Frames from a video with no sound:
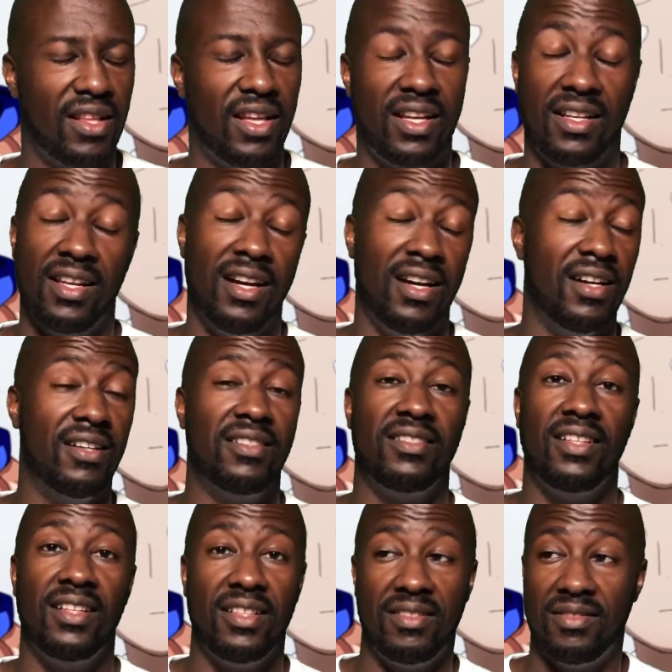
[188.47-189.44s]
Like, nah,
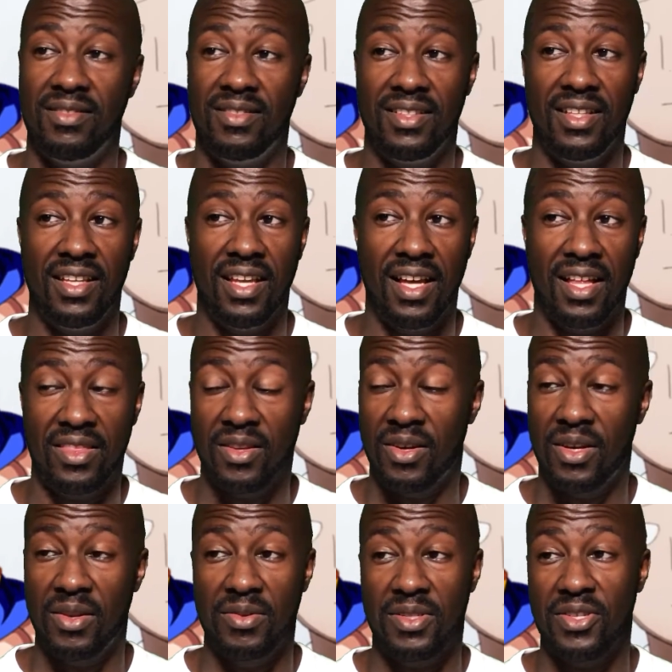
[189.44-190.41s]
I
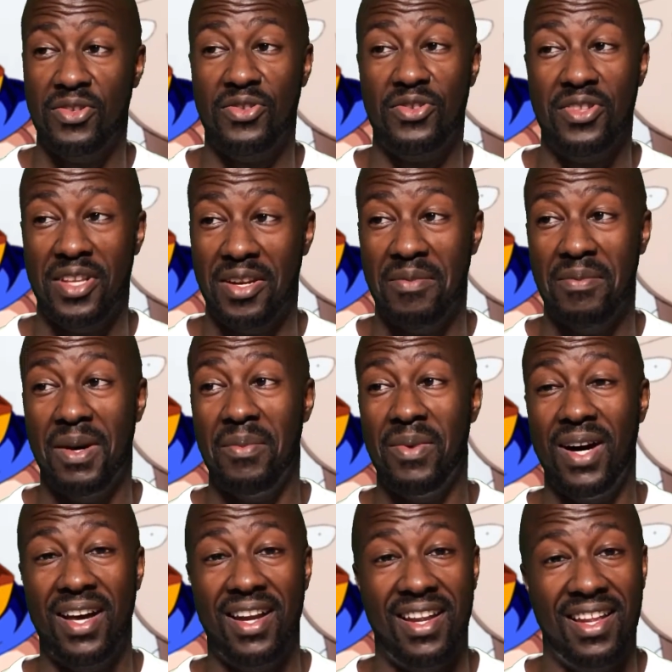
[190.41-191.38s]
thought he was interested in my
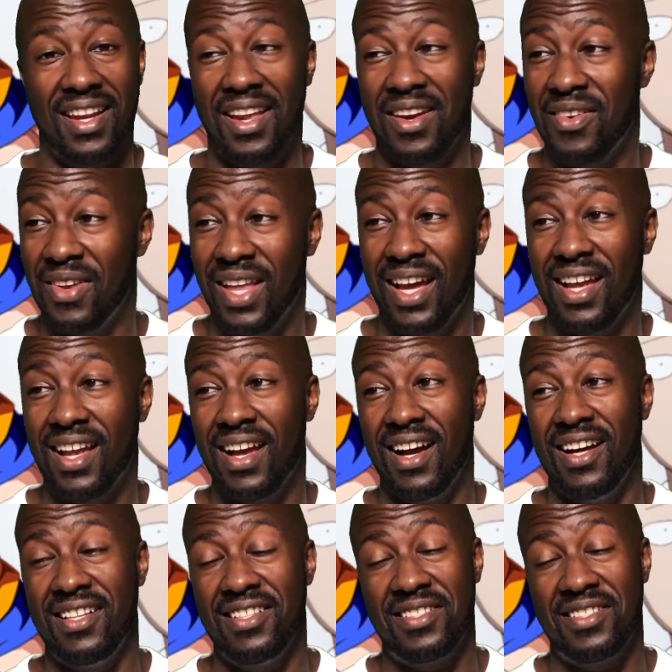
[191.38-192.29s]
body, and I don't like guys,